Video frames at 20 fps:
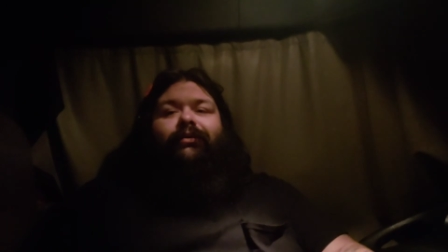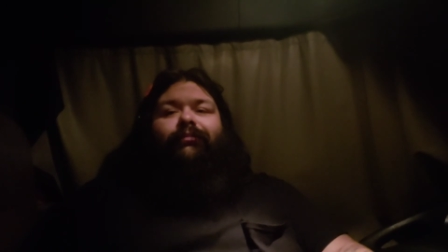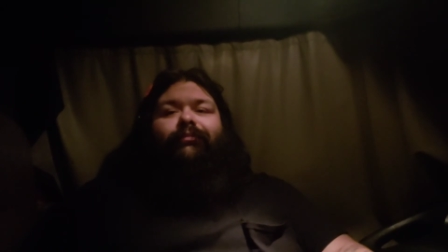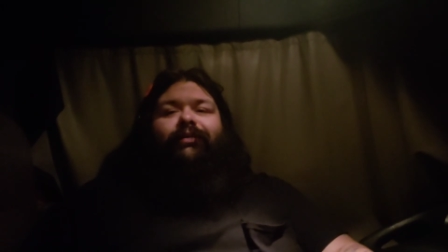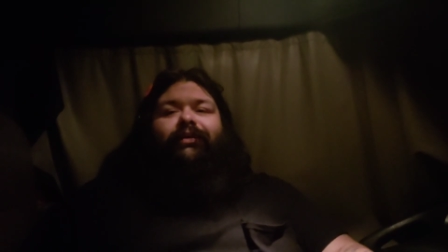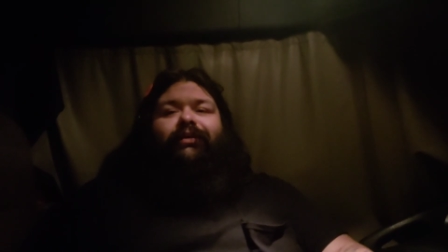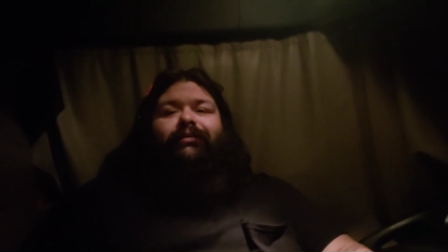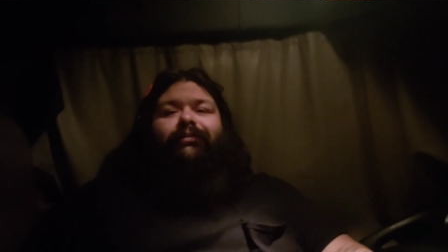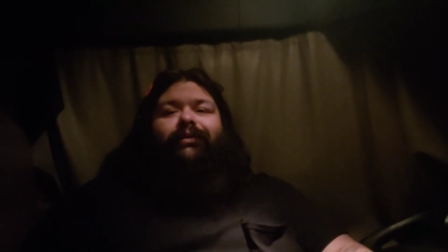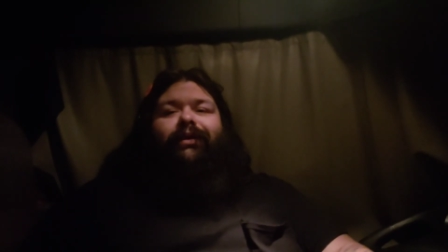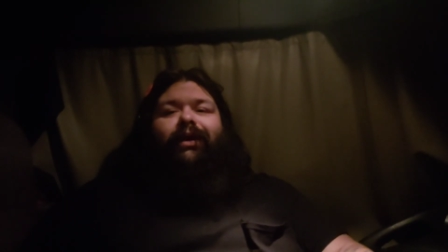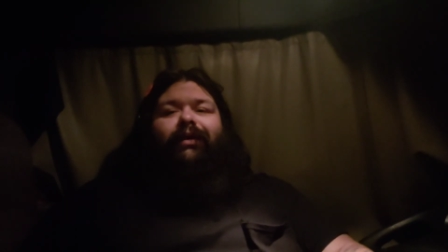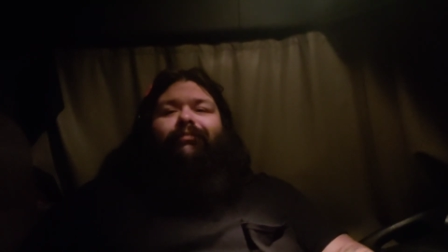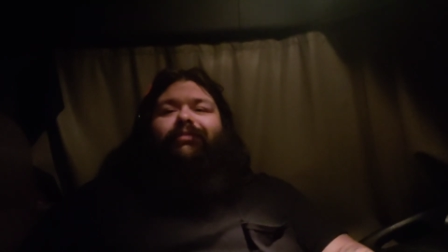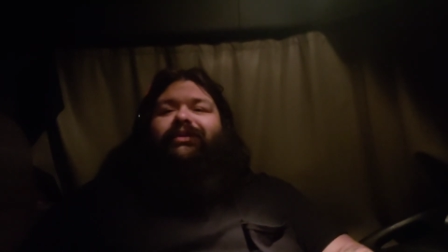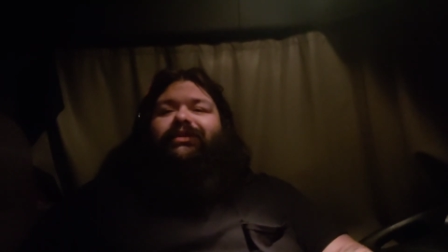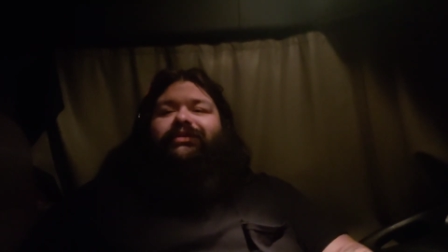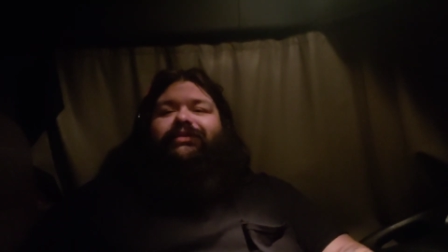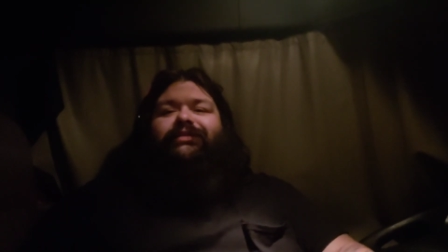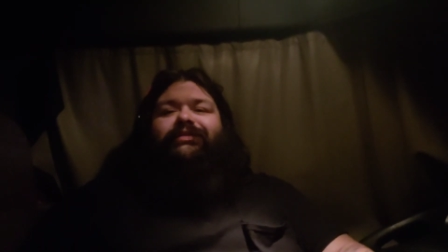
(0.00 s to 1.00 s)
But I'm
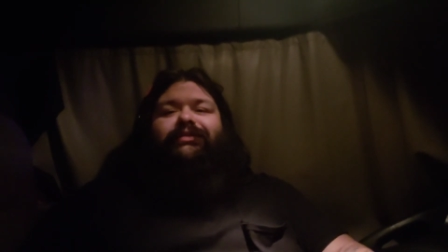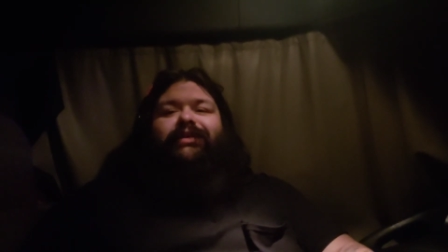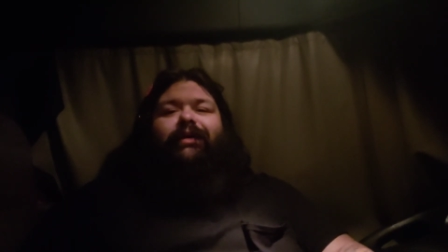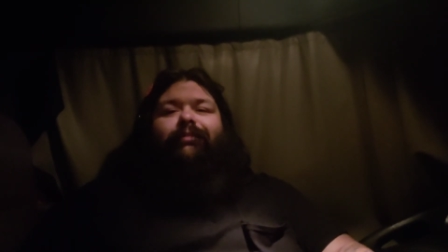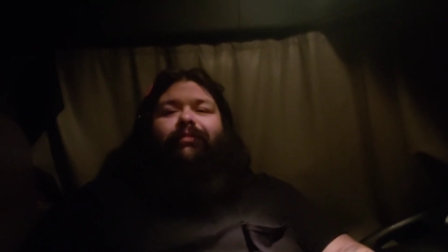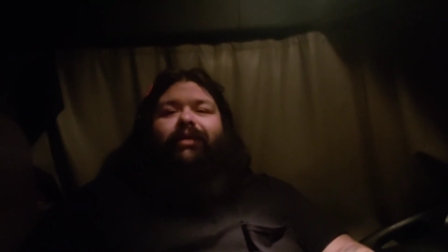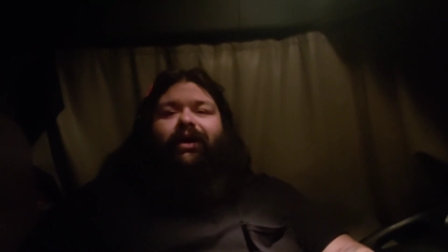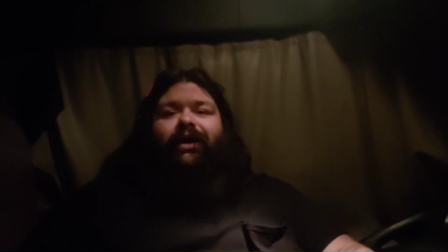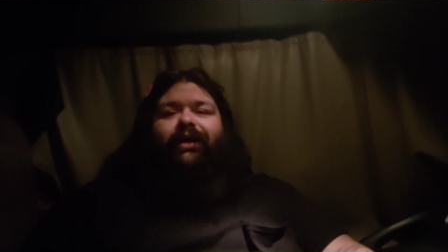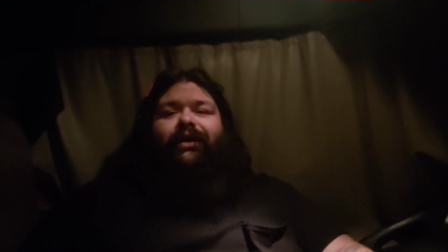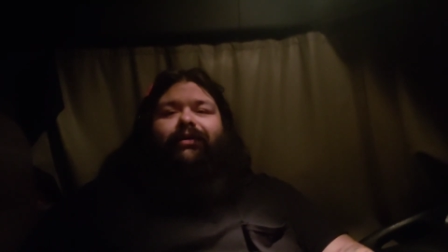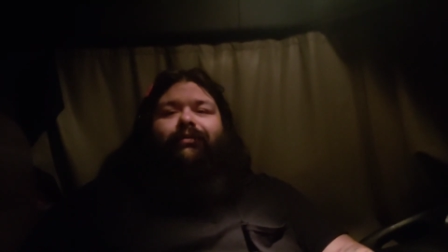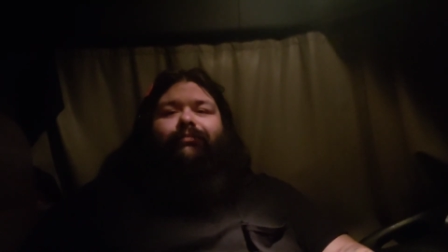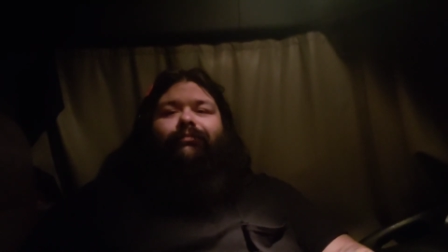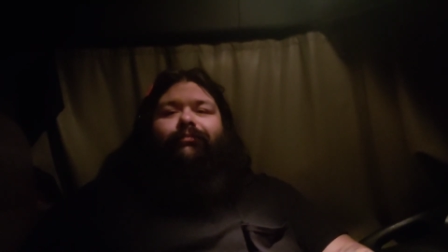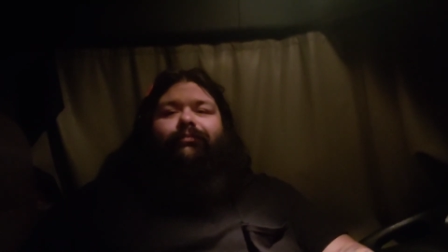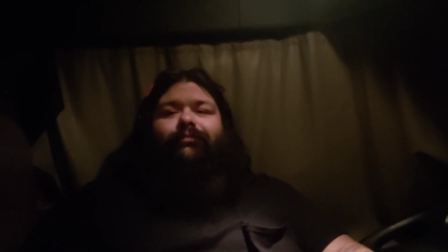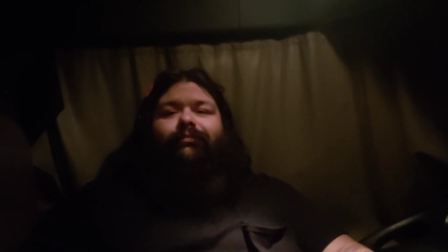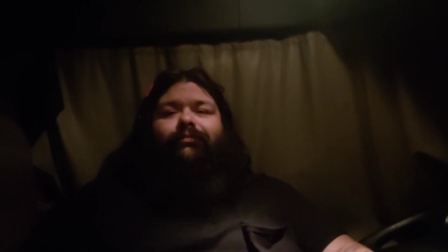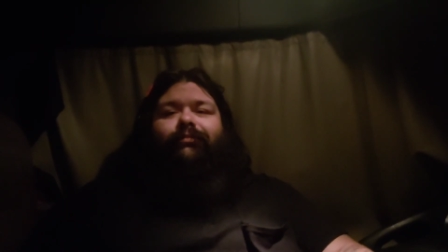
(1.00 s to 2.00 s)
in a semi.
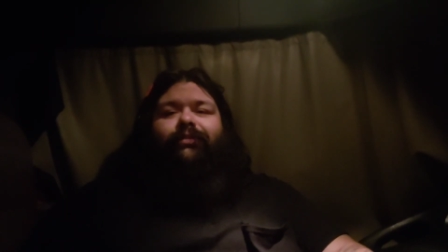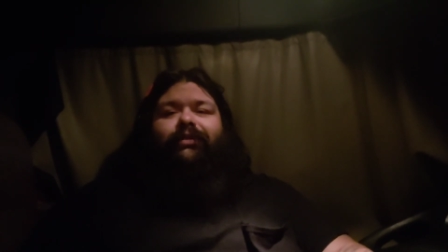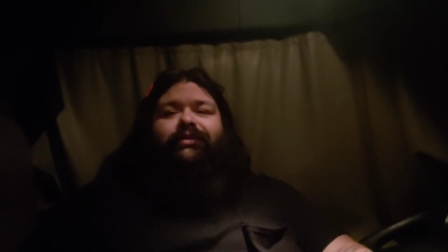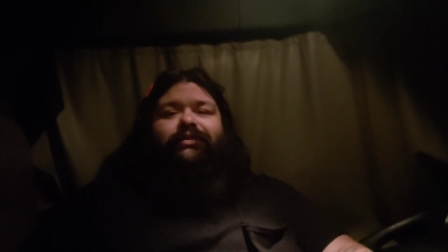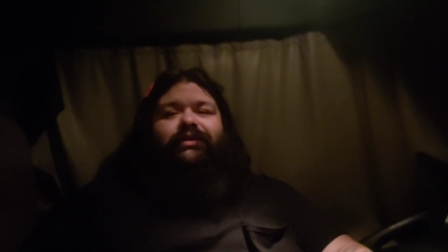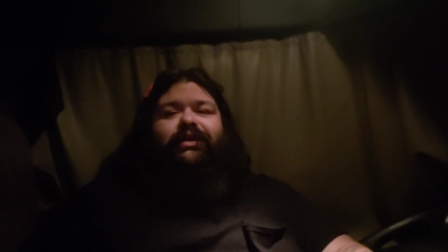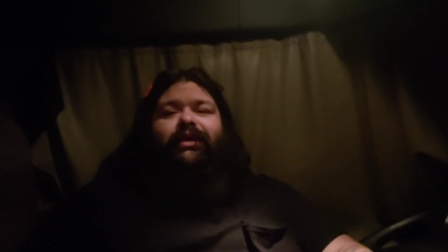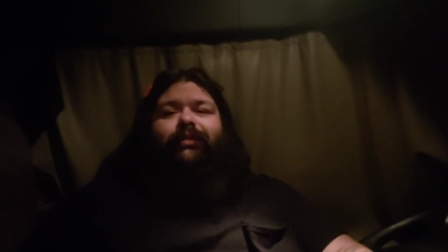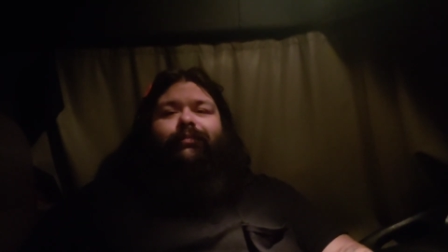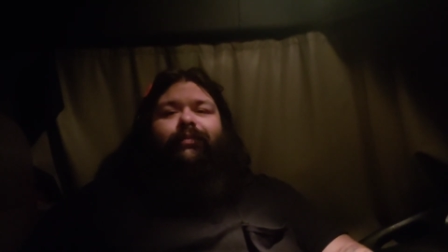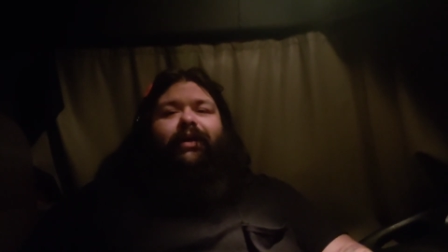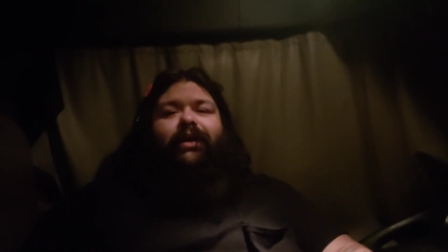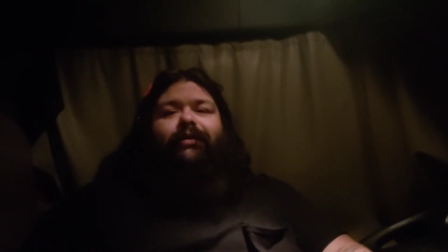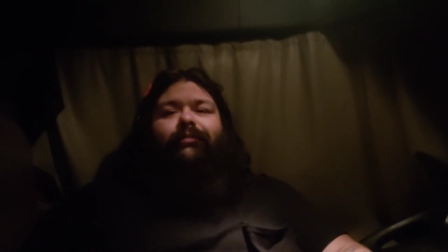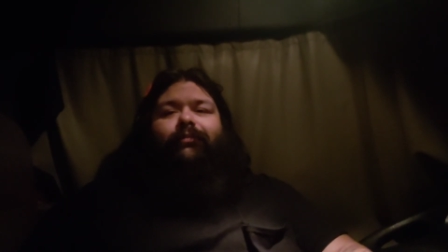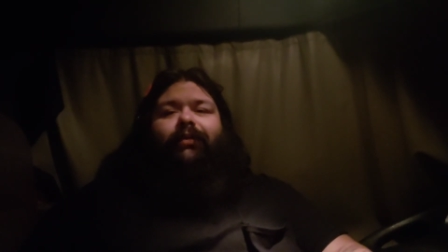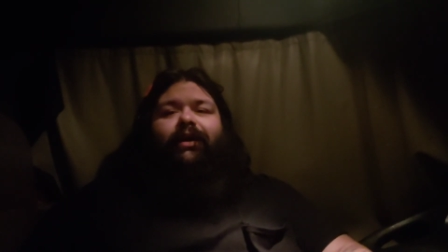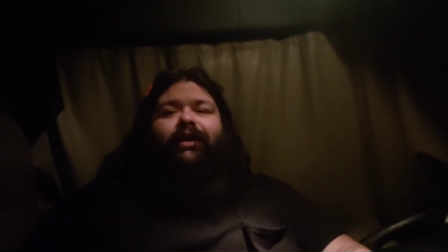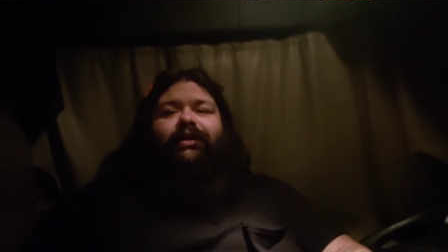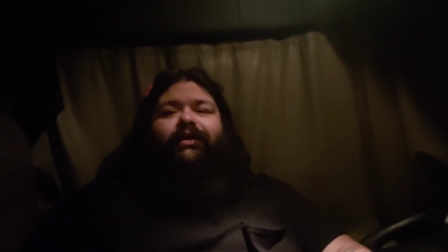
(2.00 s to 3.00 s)
Let's keep that in
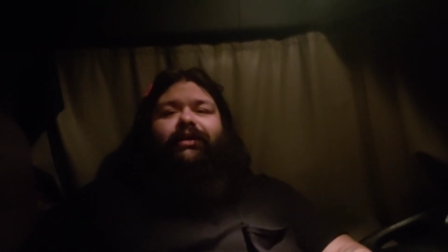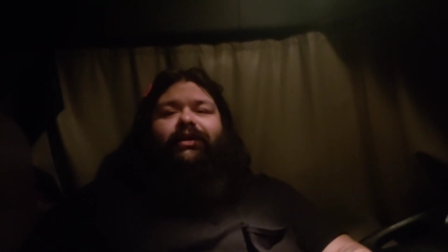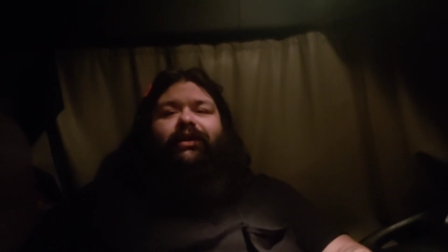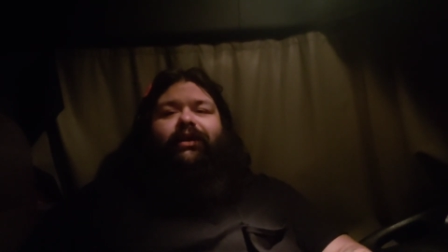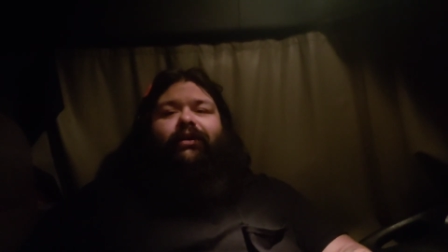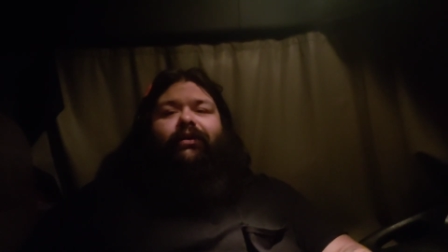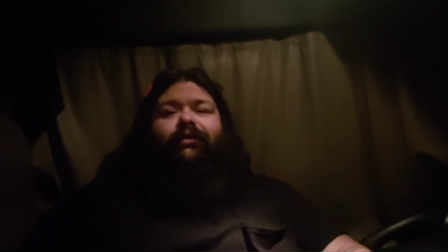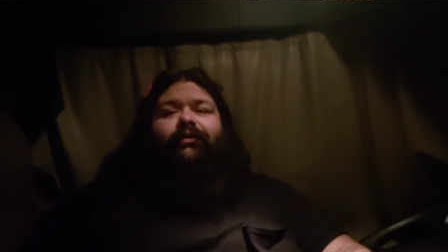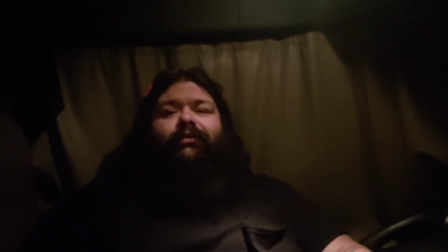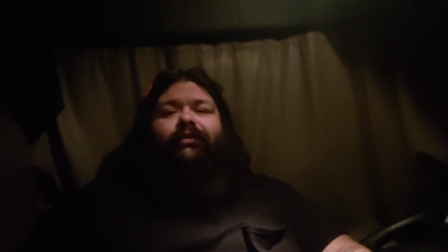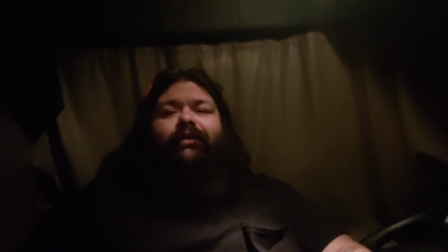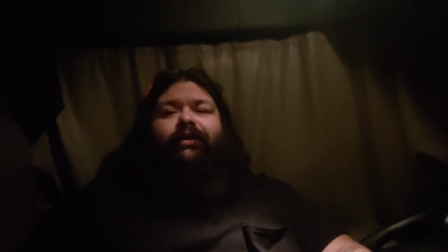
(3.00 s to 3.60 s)
mind here.